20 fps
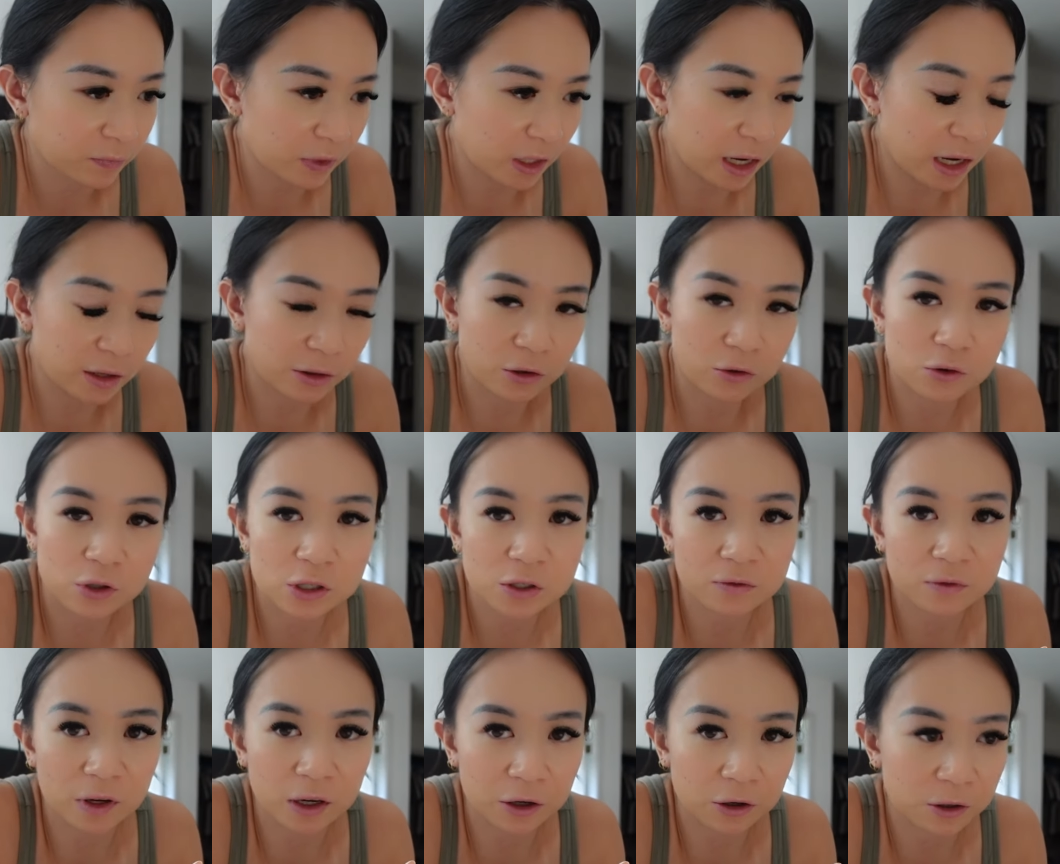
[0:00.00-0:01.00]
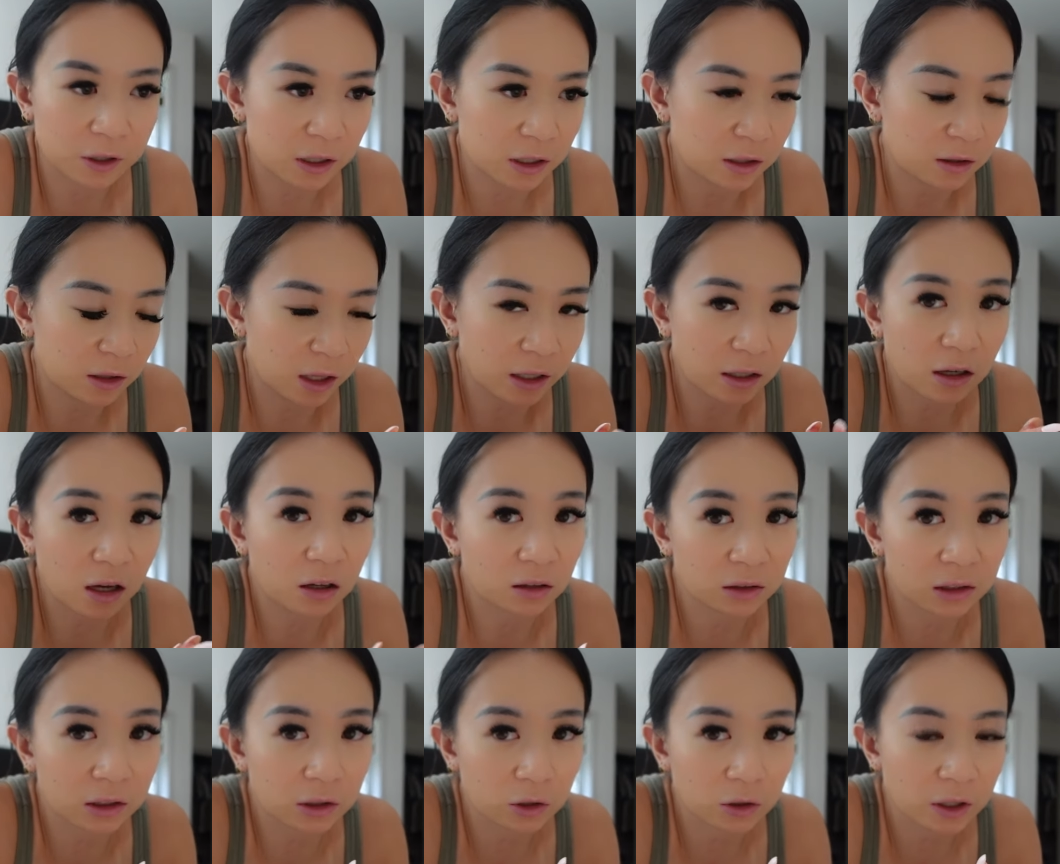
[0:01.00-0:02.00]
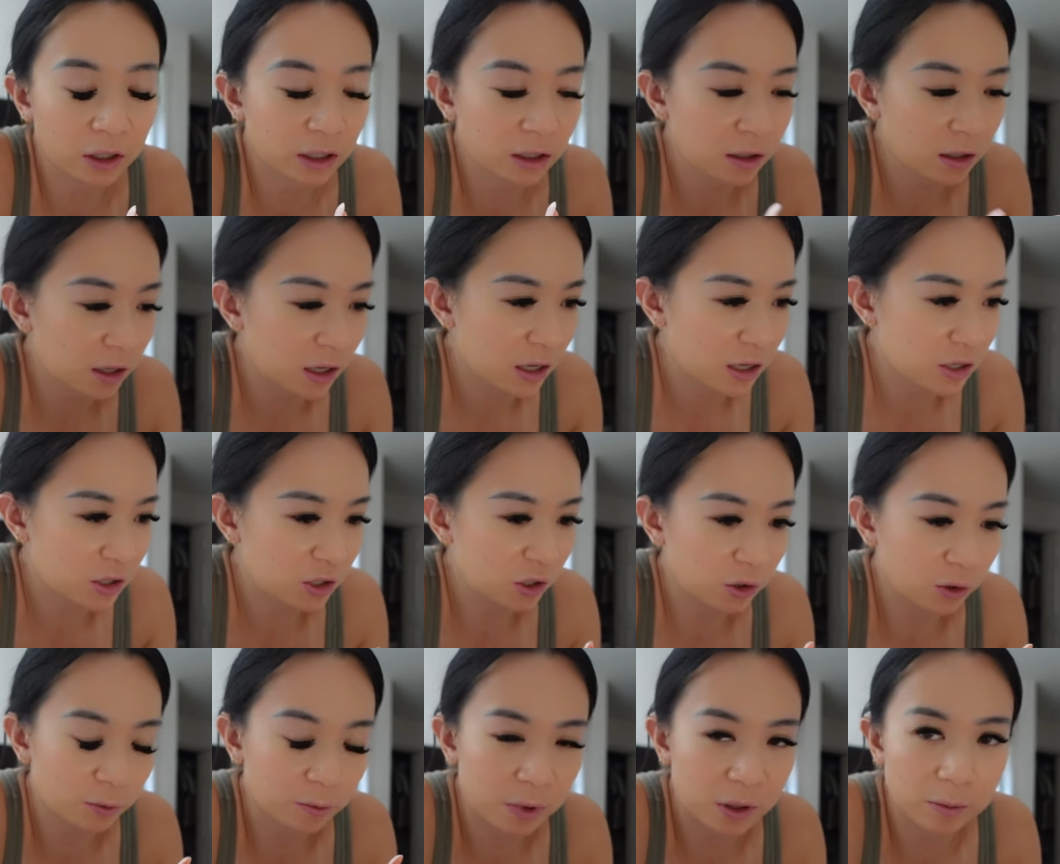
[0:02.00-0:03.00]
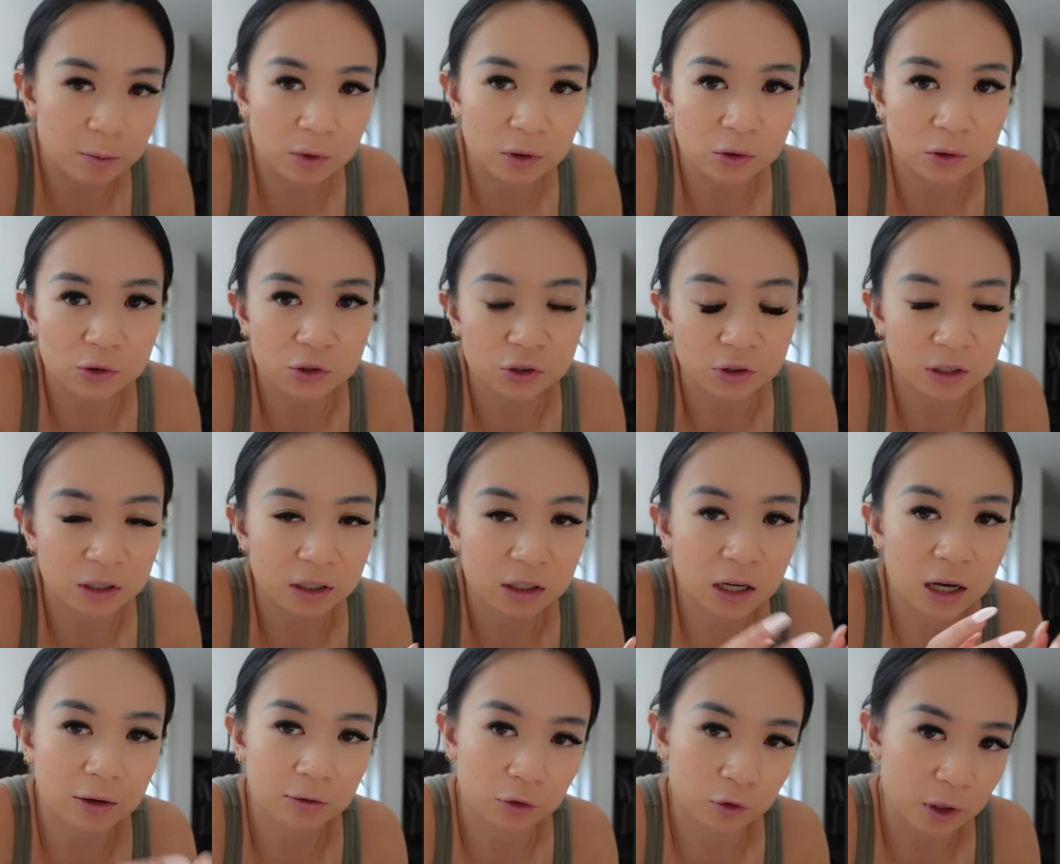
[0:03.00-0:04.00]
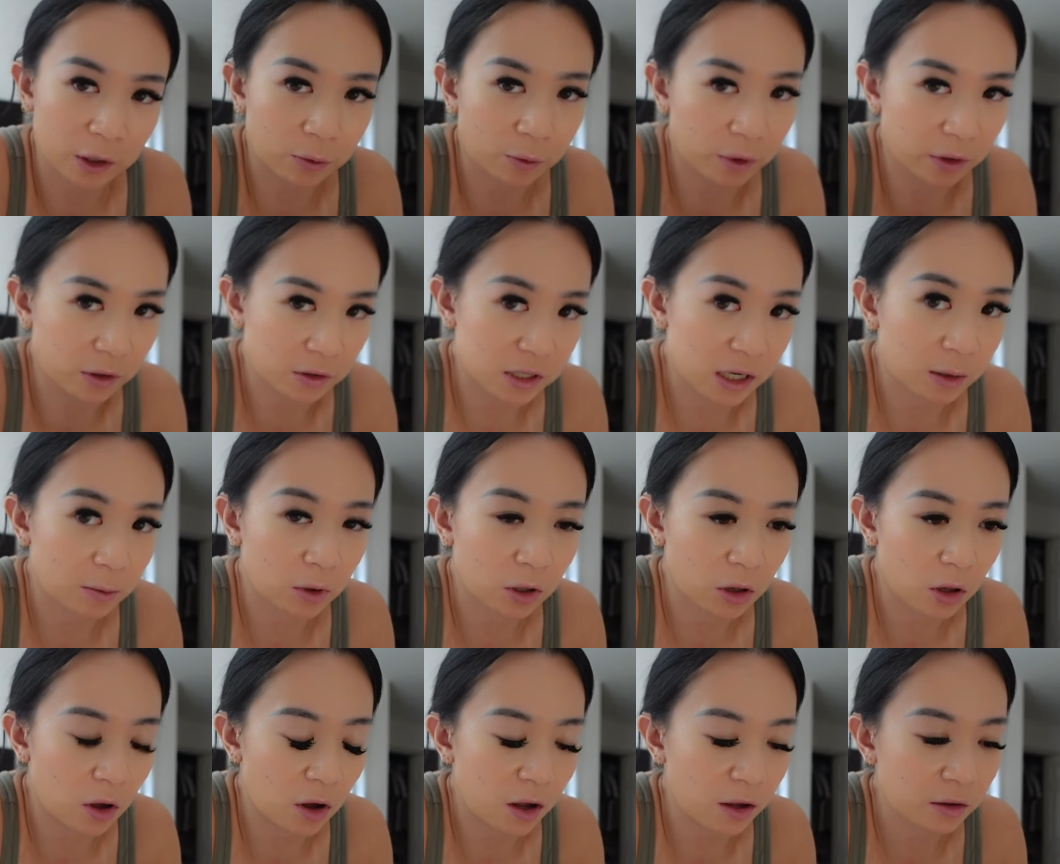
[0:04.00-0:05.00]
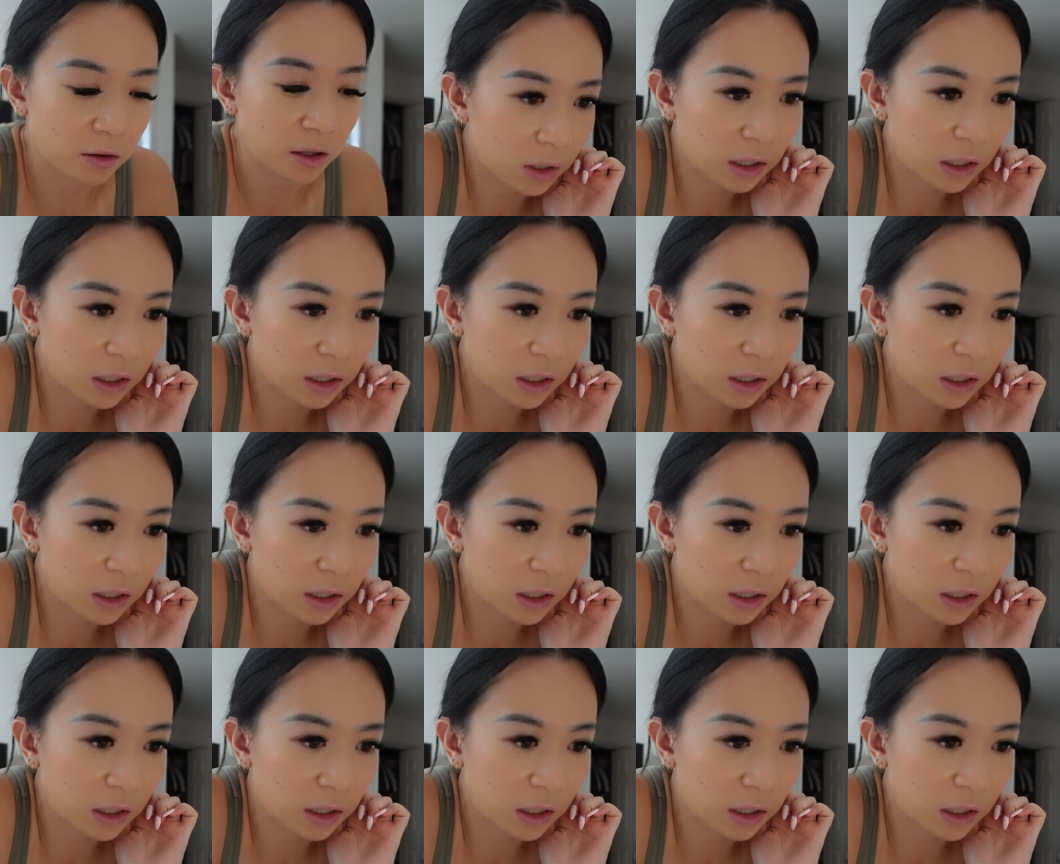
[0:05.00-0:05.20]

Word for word: and they're just very like ugly looking so people usually cover it with a tablecloth.